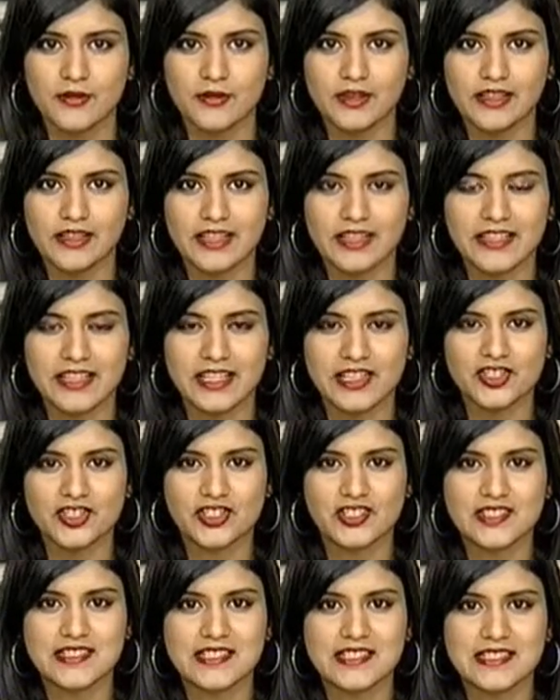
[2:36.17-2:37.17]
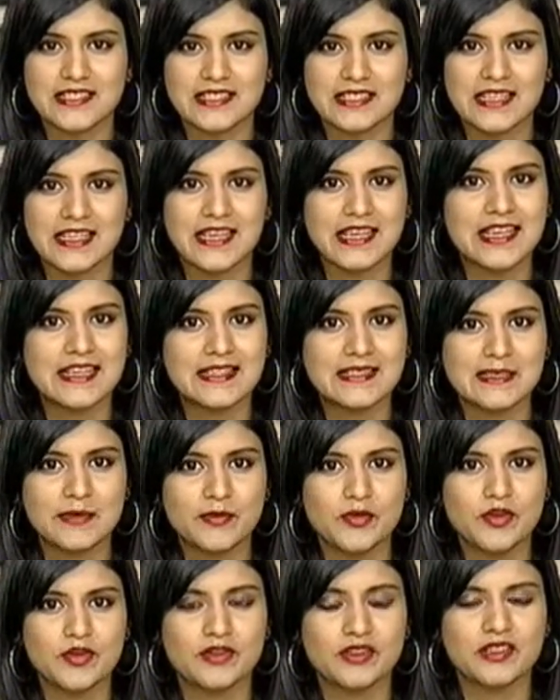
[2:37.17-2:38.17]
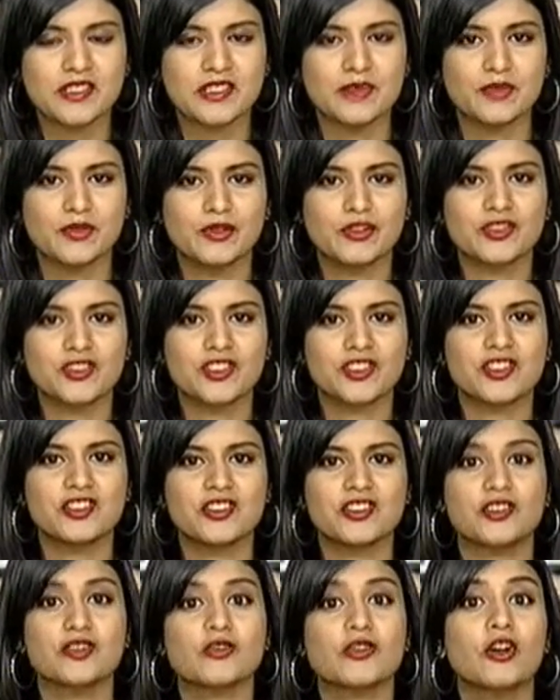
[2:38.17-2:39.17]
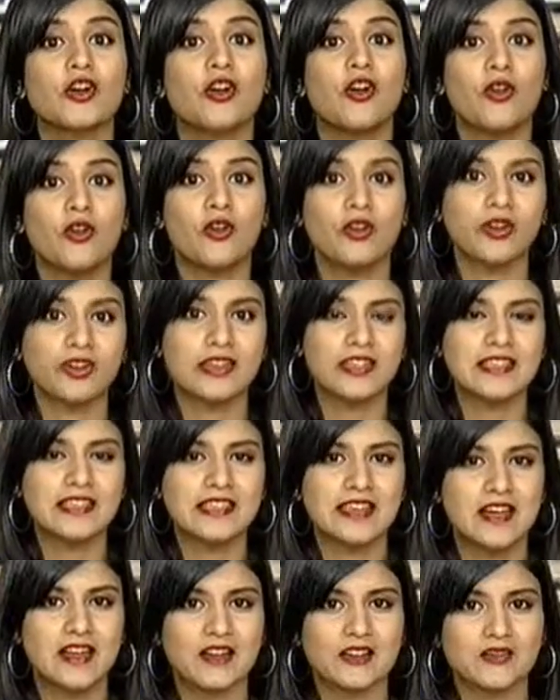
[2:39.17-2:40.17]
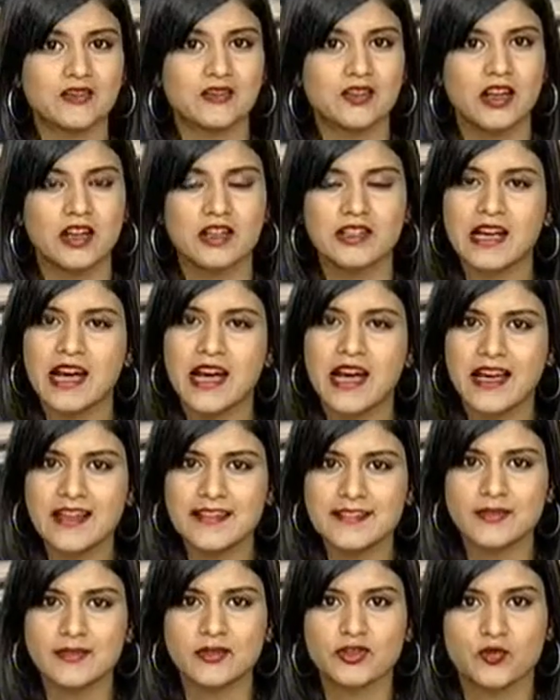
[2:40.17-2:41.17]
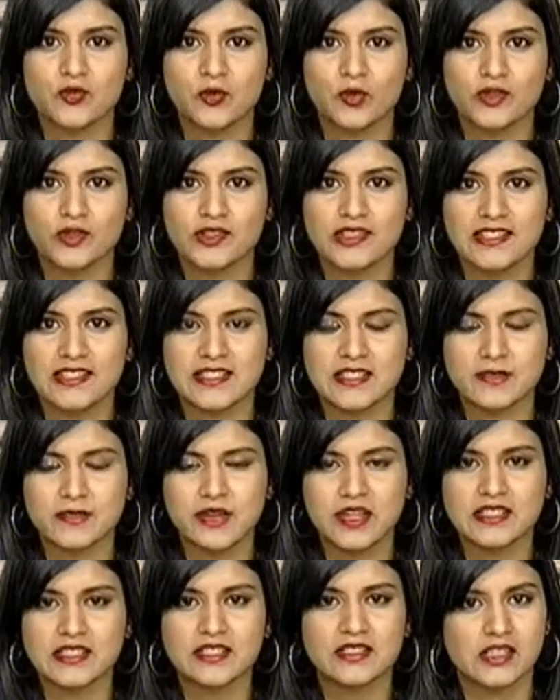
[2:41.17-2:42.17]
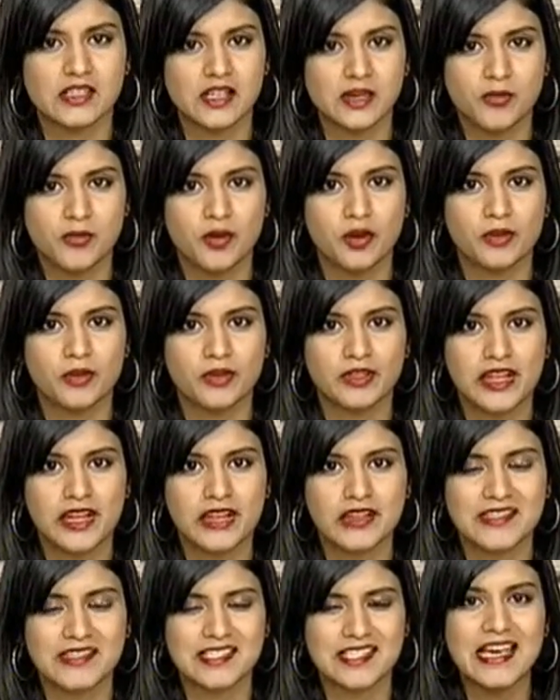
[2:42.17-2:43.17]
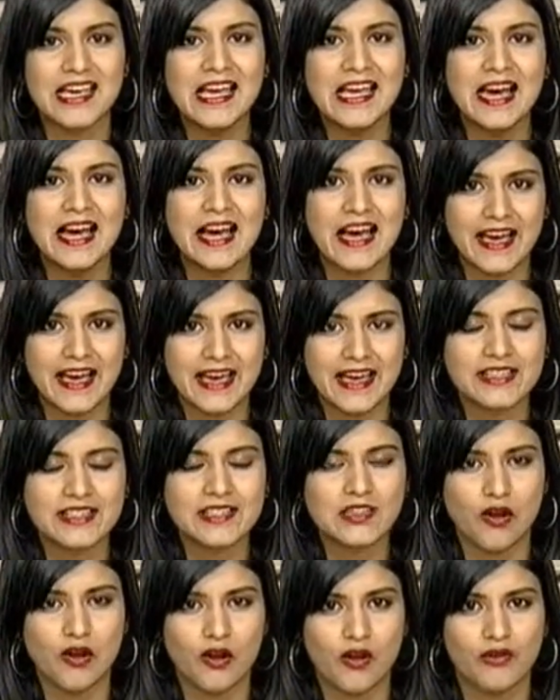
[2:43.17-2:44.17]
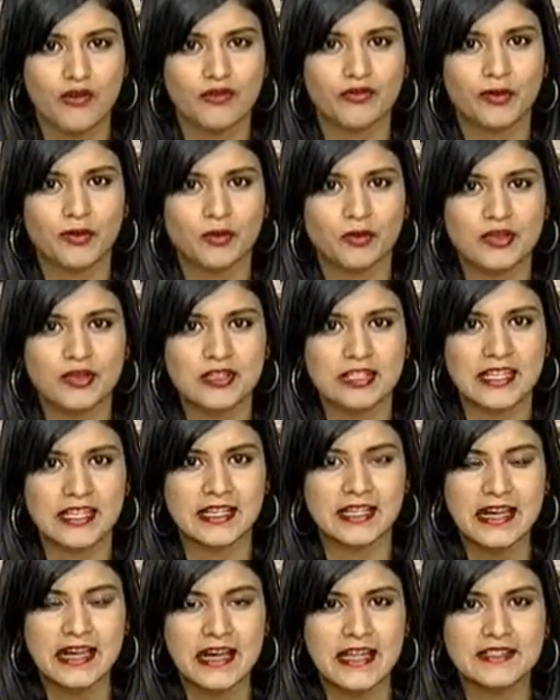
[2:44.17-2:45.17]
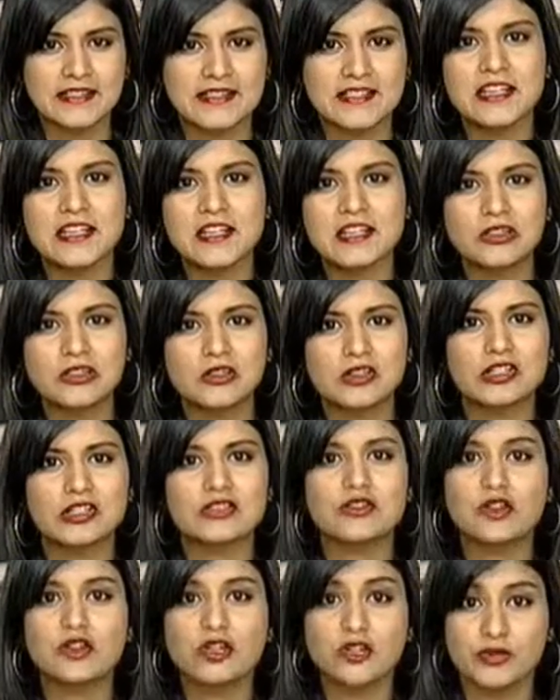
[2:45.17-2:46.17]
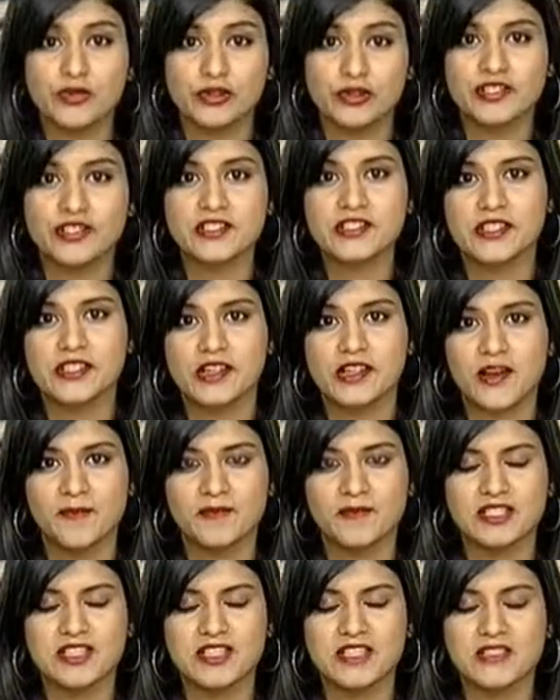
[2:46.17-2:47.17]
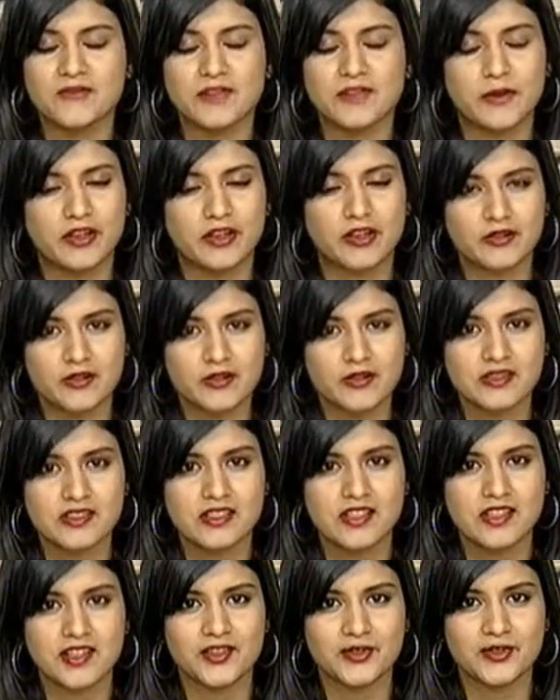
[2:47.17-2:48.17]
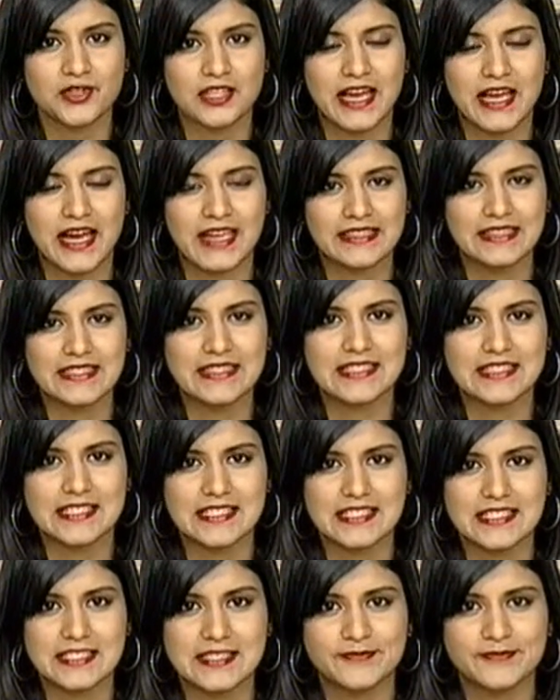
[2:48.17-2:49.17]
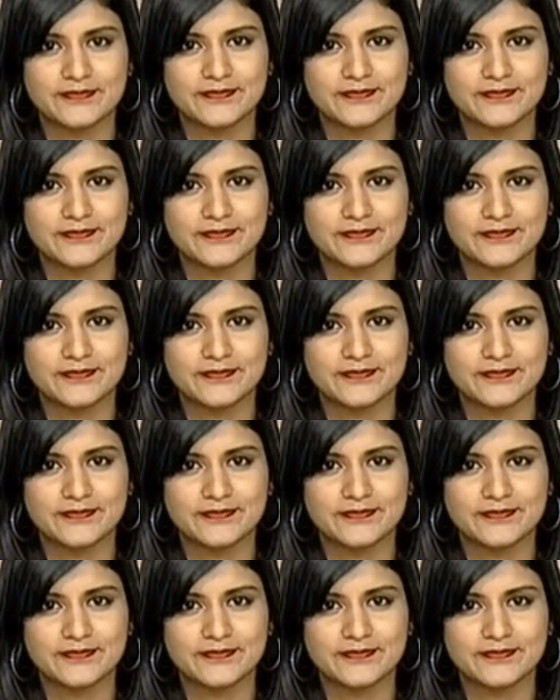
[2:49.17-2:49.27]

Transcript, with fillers: Well, the election season is upon us and politicians are doing all they can to garner as much votes and spread their popularity ahead of the voting. Let's take a look at all the political updates from across the country and the state.